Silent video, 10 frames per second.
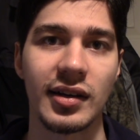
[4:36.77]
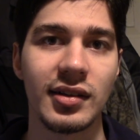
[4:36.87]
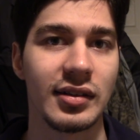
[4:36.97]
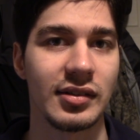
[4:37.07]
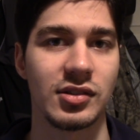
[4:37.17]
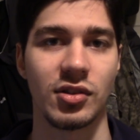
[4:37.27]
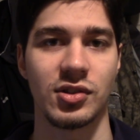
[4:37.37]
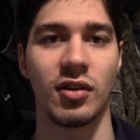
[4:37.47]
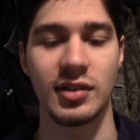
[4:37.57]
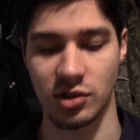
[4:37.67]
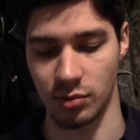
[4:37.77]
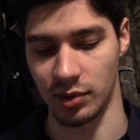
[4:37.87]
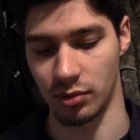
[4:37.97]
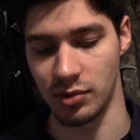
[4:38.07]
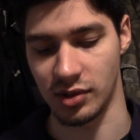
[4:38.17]
in it, so it's all
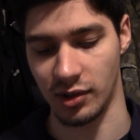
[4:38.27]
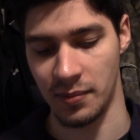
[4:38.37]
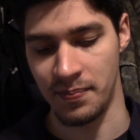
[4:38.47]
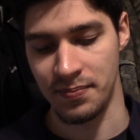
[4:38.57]
instrumental music.